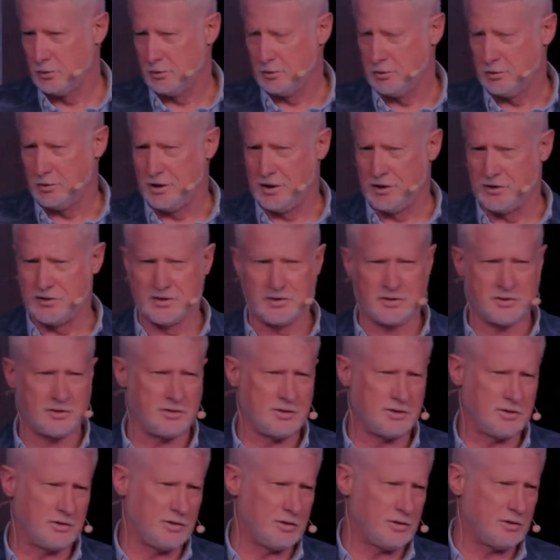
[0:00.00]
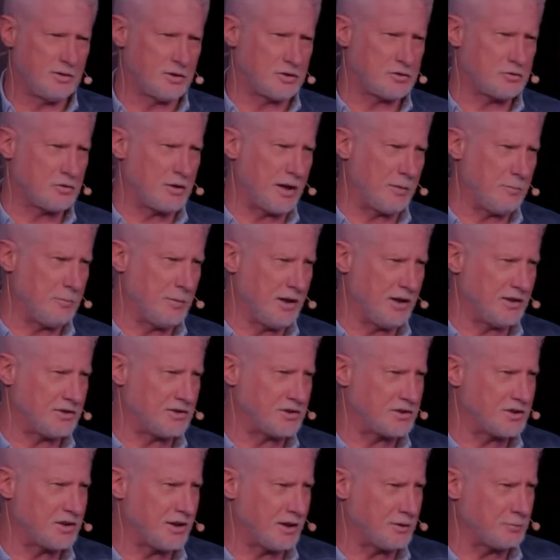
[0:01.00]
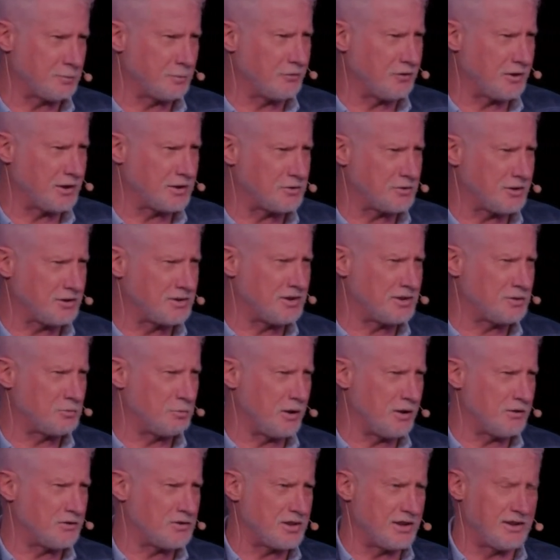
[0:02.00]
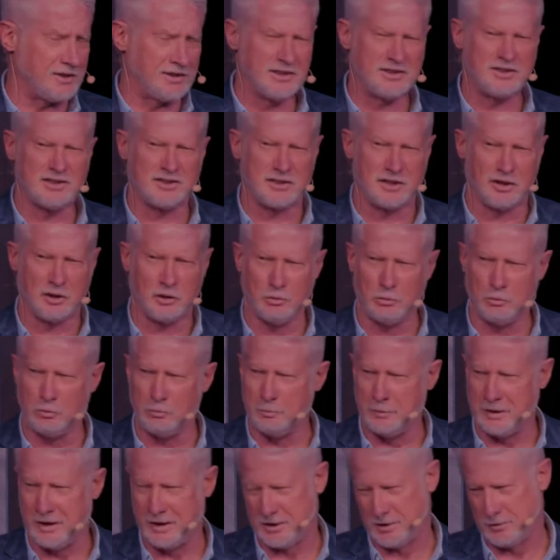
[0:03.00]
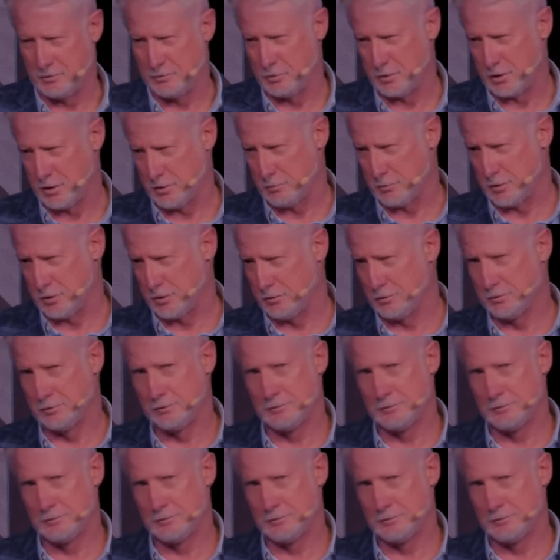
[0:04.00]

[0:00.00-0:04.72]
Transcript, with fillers: Keith described me as his college professor. That's his way of saying, this is an old man we're coming here.